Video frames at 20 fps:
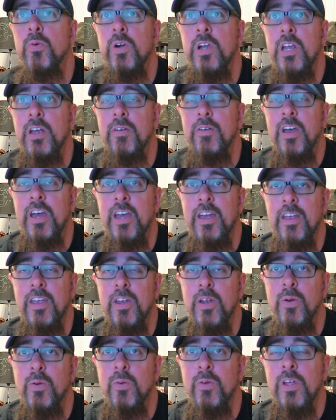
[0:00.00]
point, I
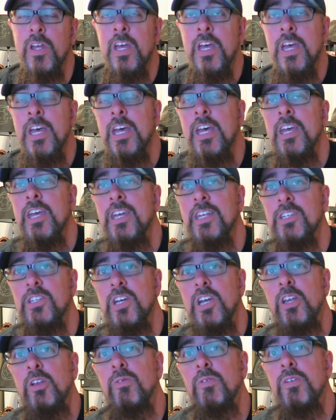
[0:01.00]
you know, in
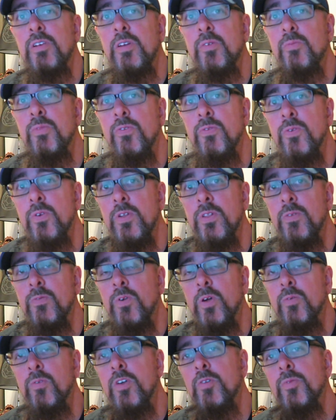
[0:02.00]
January before the
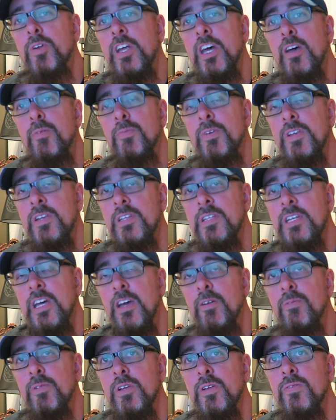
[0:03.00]
Royal Rumble happened,
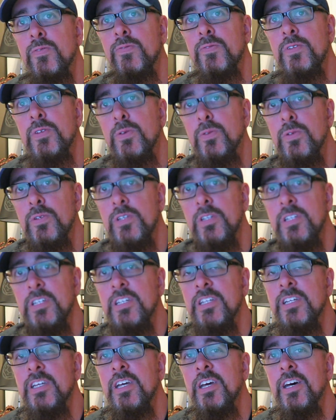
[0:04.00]
I would have told
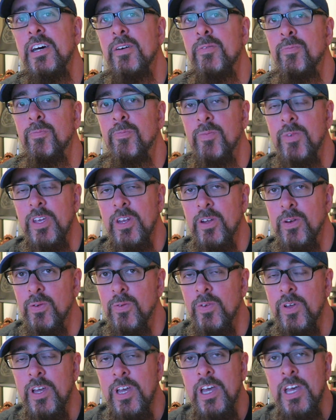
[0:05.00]
you, you
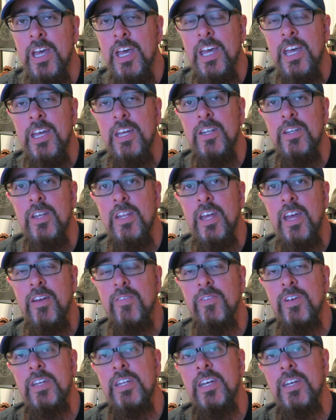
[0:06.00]
know,
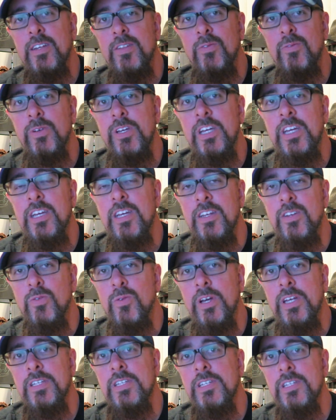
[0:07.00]
every day of the week and
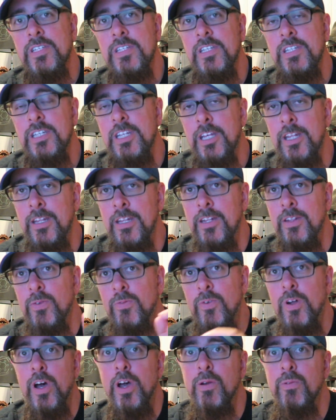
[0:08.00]
twice on Sunday that The
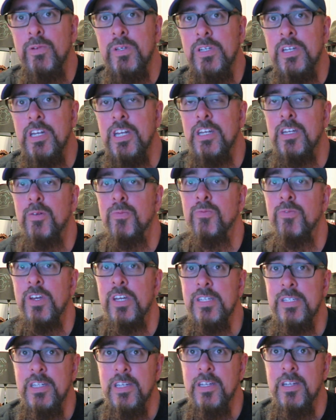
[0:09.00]
Rock was going to end up
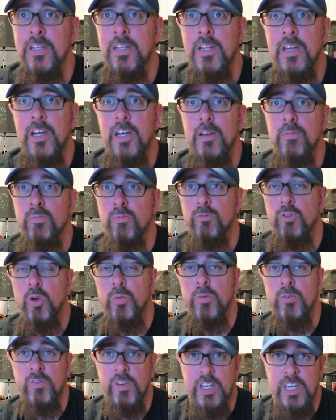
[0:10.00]
facing
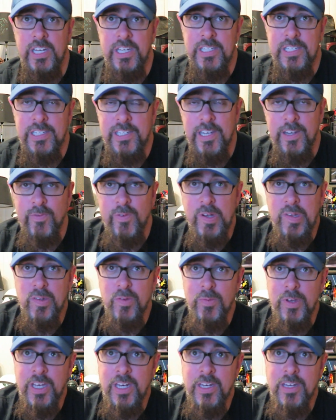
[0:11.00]
Roman Reigns at
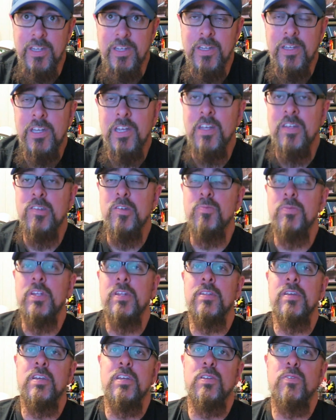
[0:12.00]
WrestleMania, except I
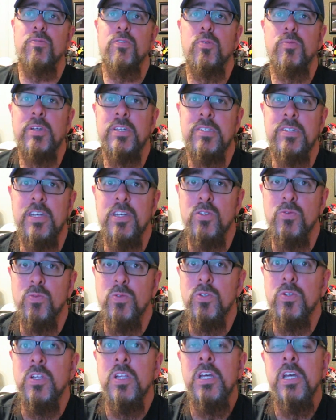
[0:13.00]
think his filming
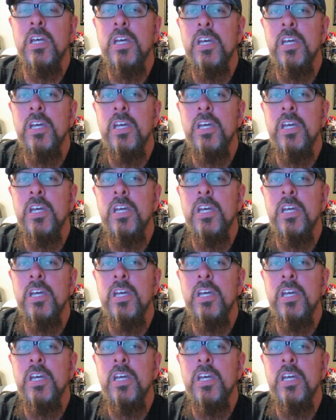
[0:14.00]
schedule